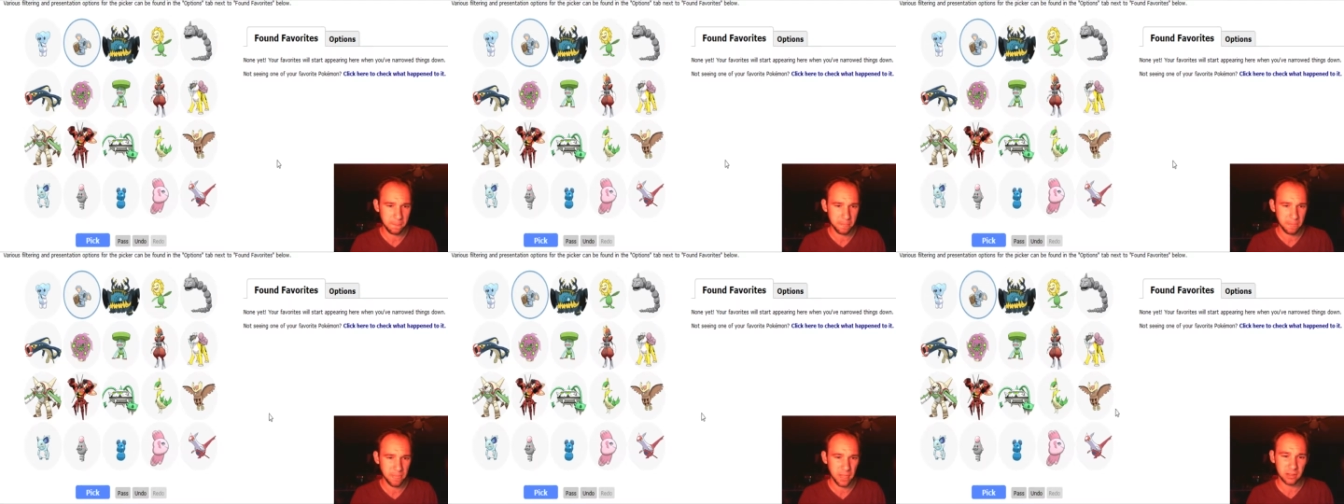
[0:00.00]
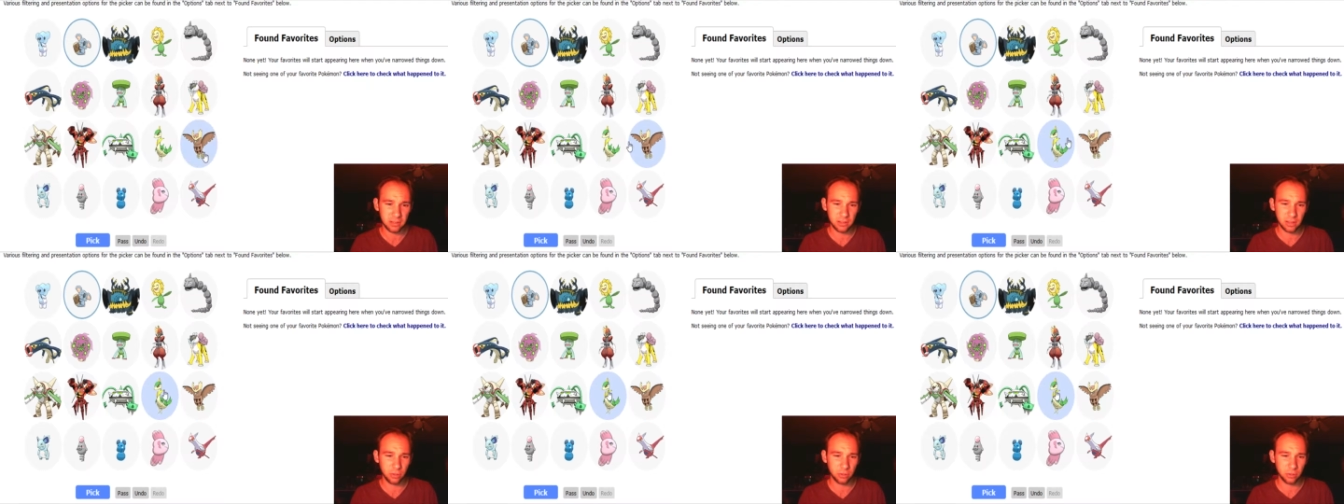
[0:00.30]
I'll
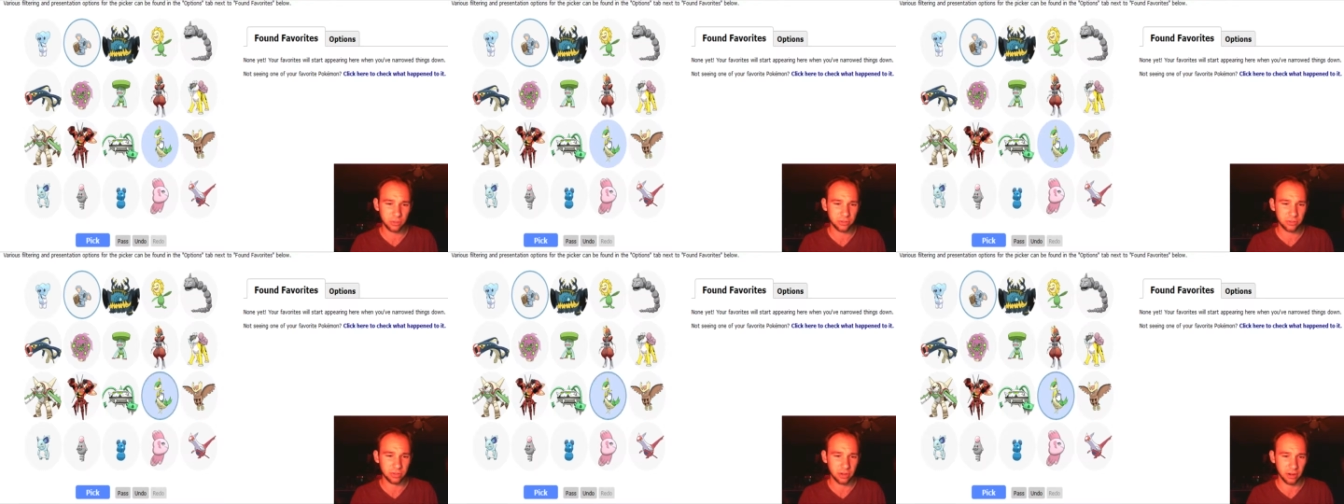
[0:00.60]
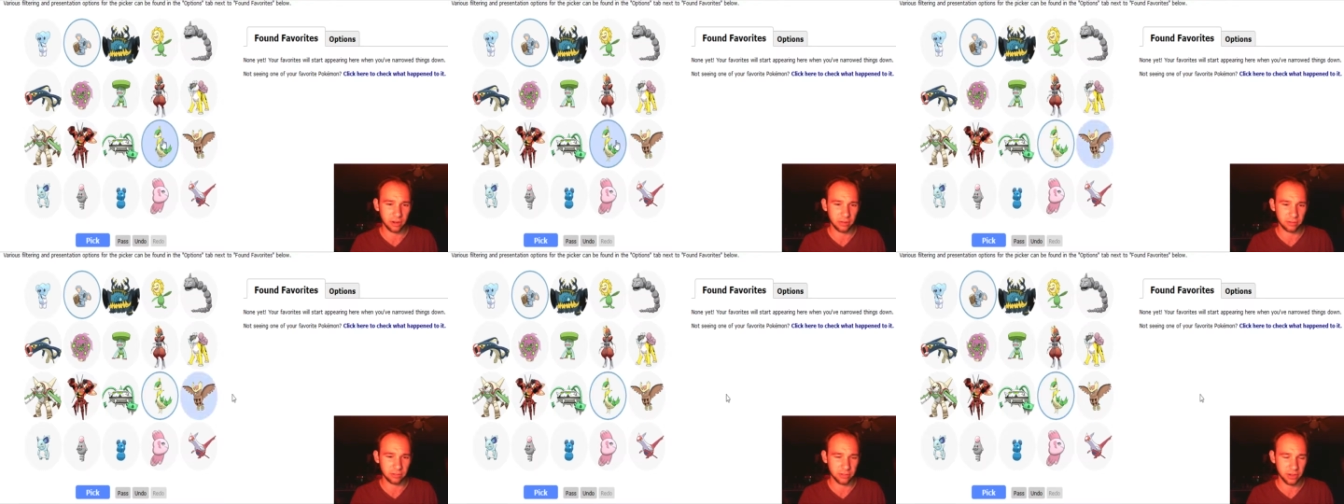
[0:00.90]
go with
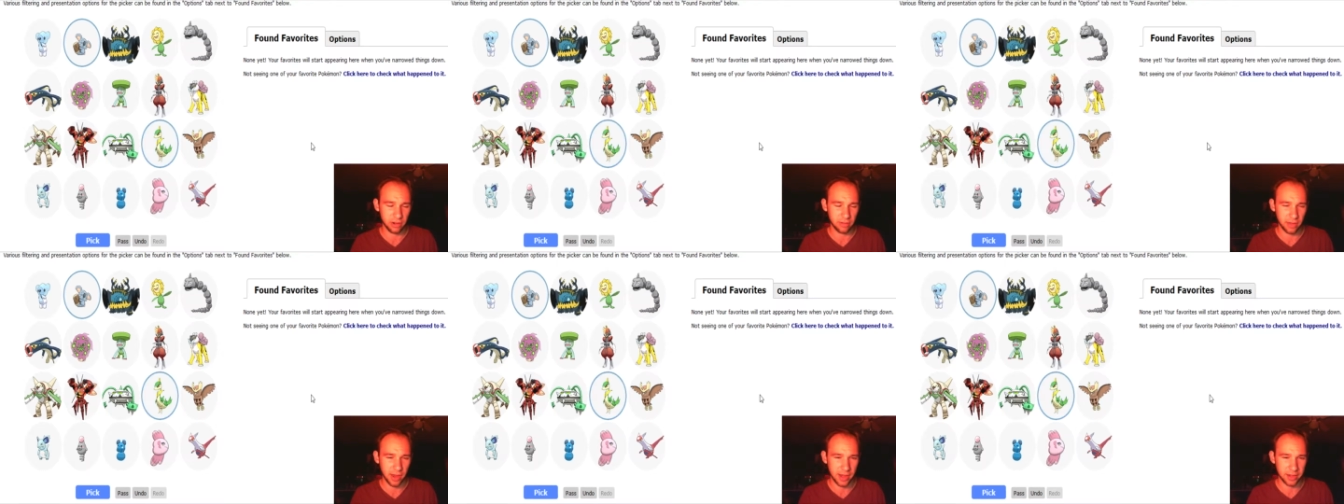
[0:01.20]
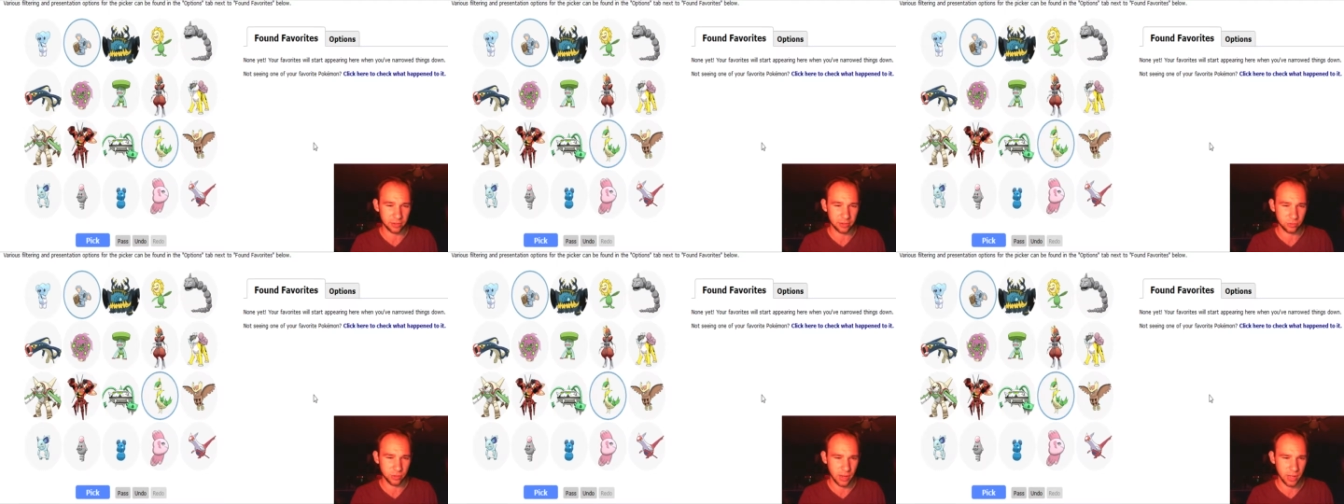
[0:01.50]
Saravine
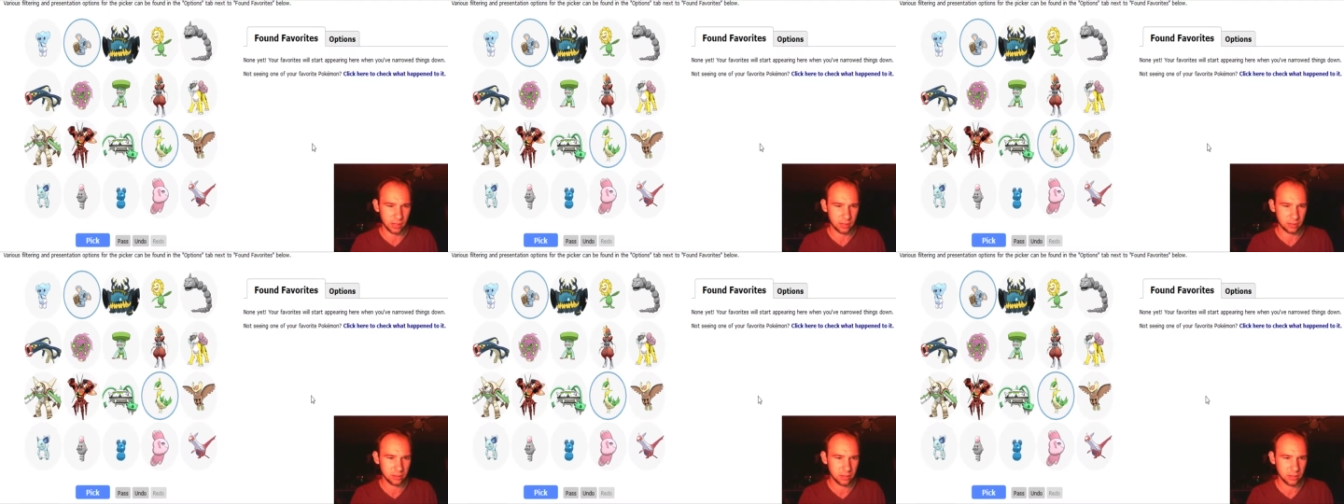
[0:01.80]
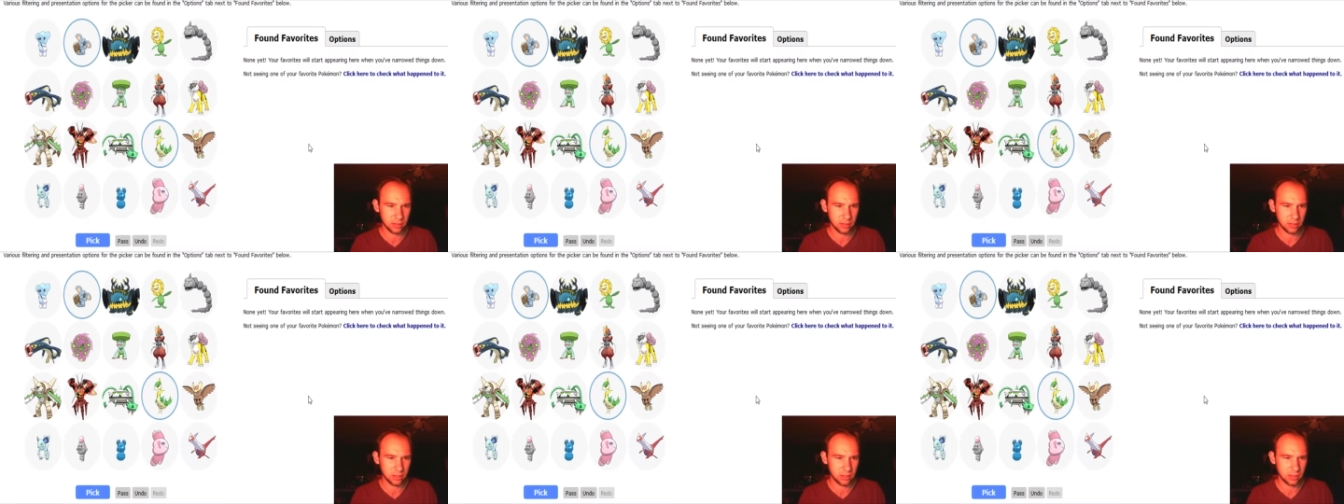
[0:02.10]
as well.
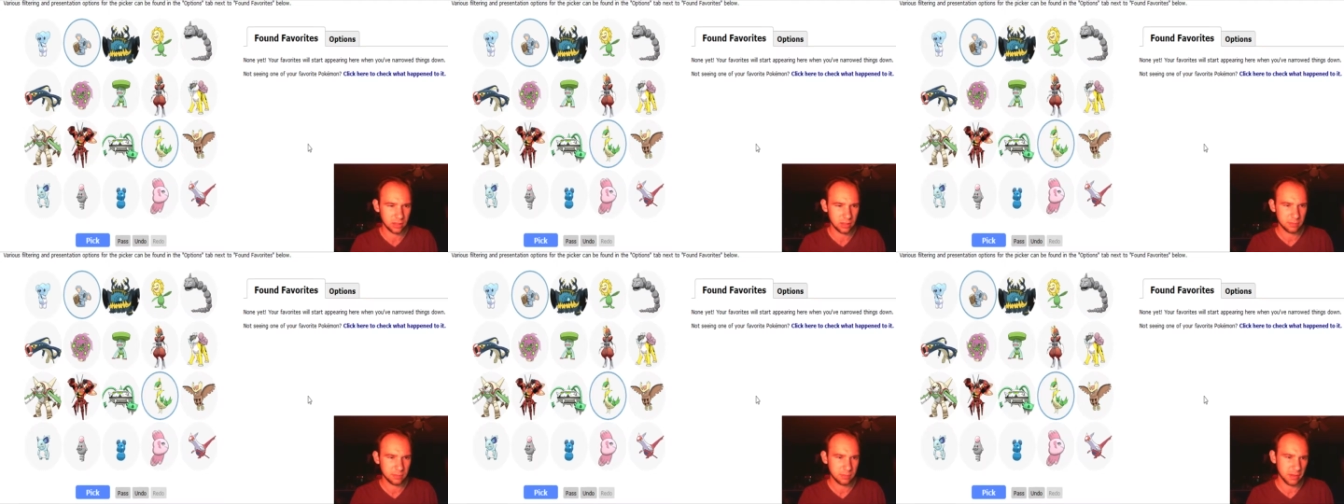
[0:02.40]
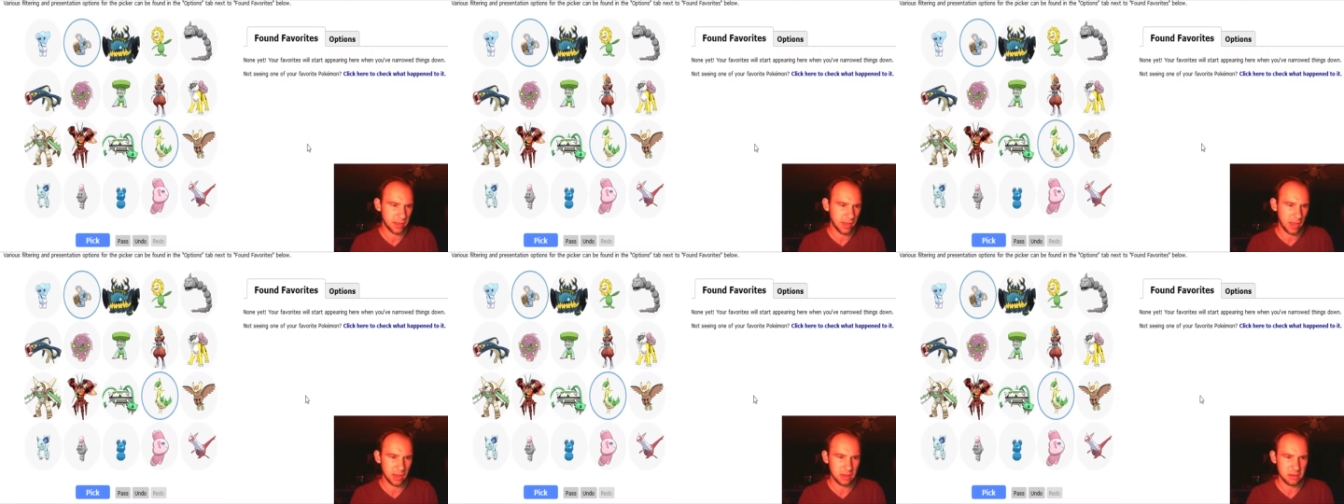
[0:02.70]
But
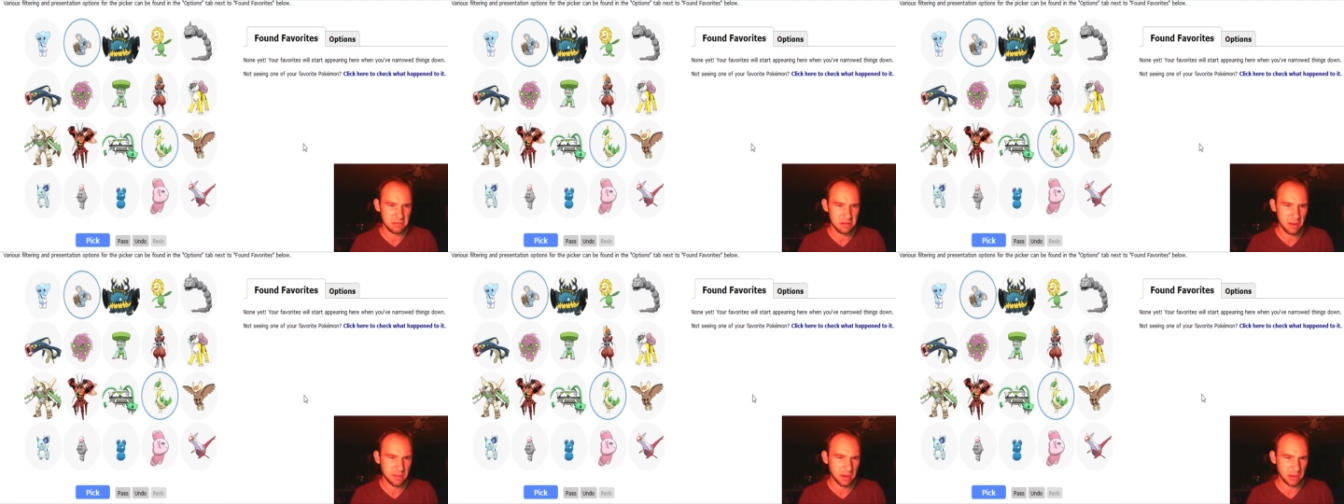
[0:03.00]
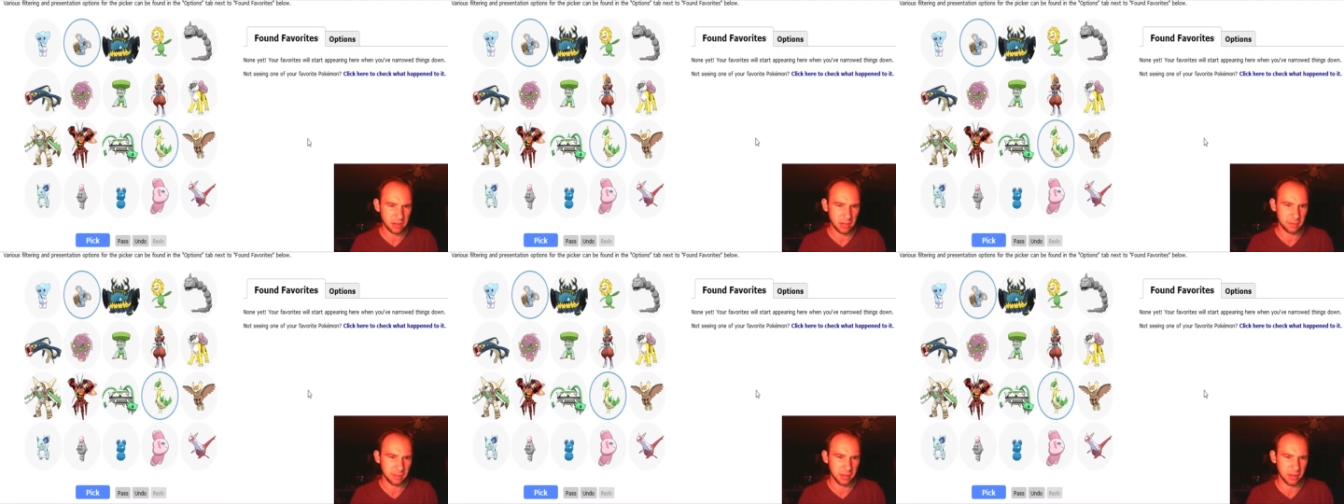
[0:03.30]
yeah, I'm not
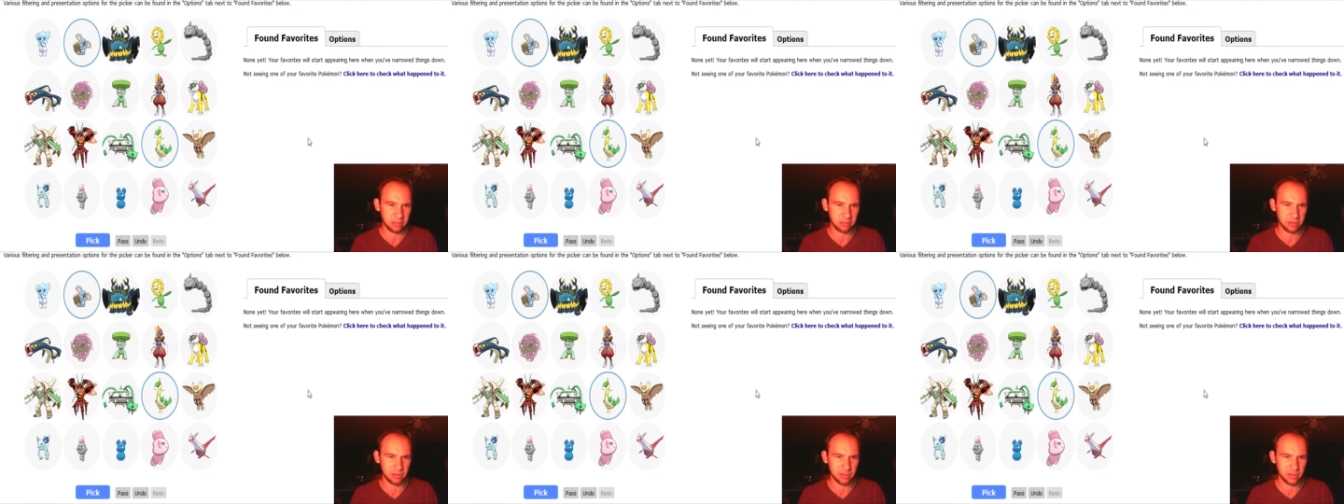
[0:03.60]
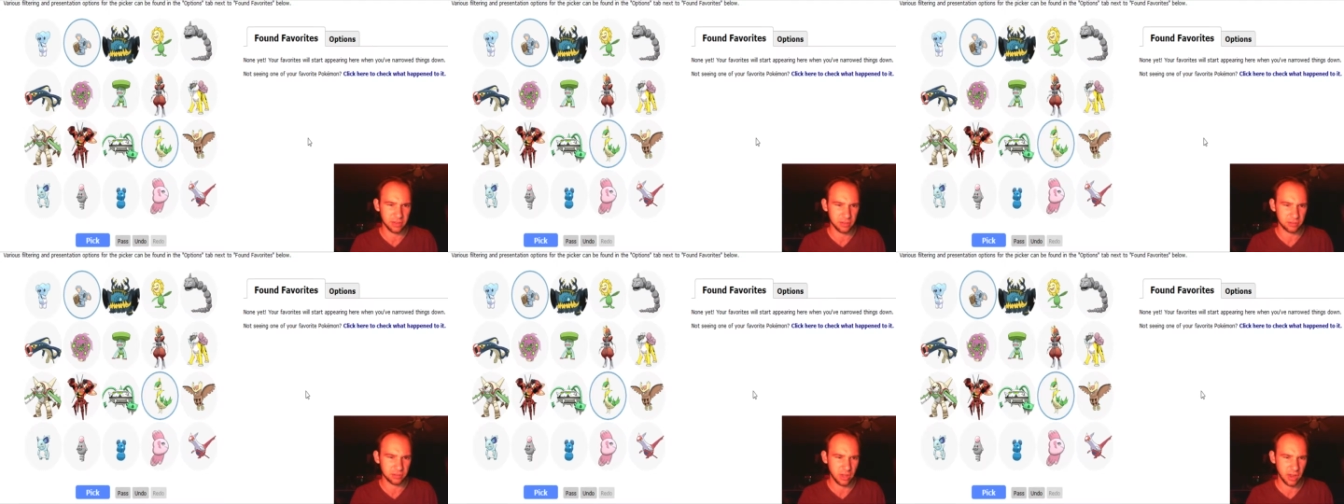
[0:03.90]
going to pick three for
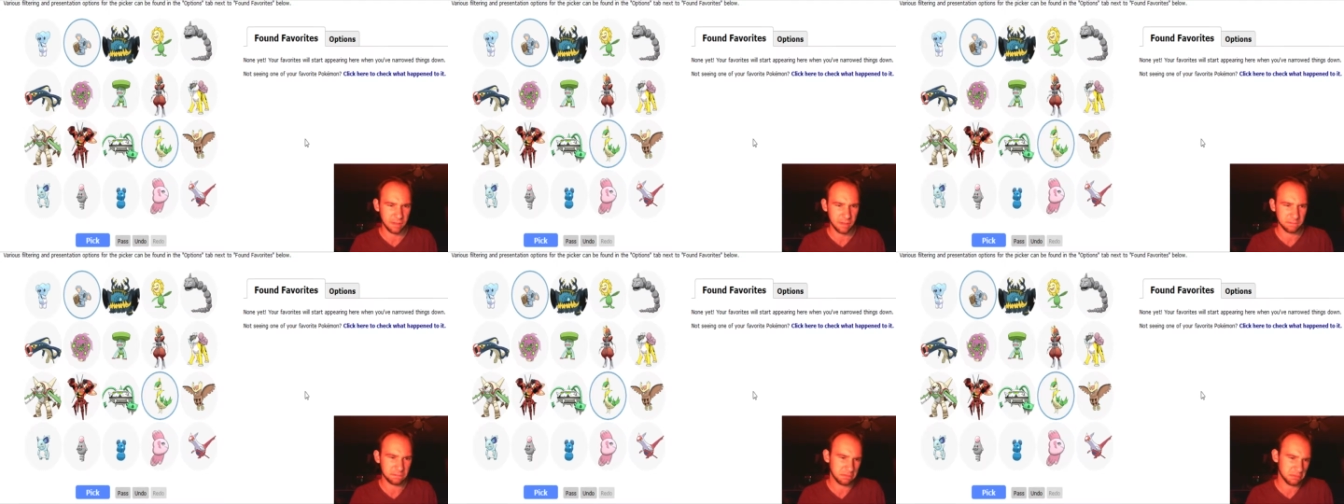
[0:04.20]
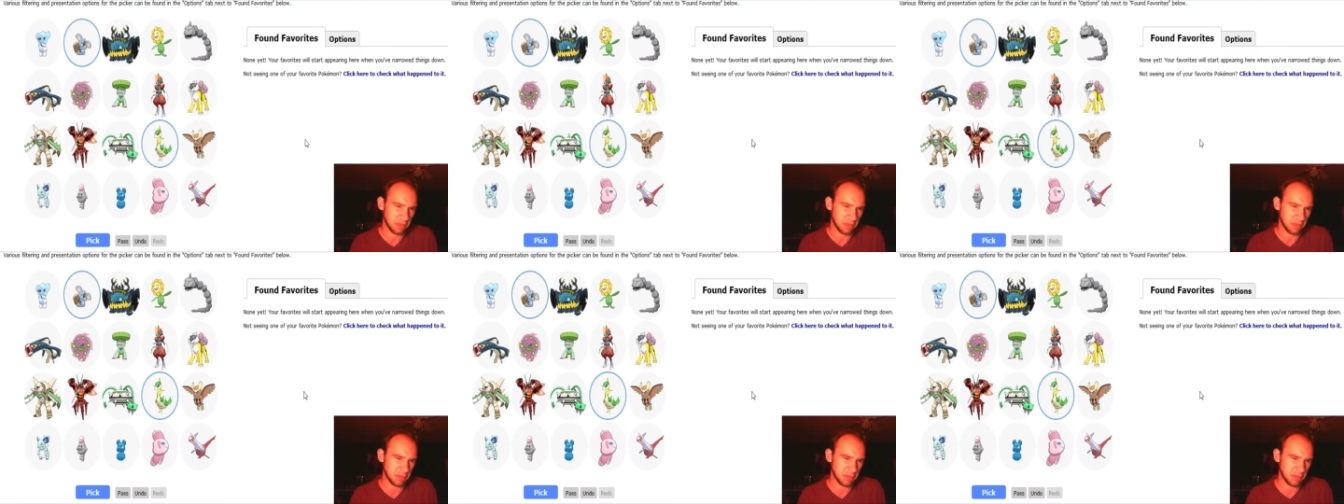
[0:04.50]
this time.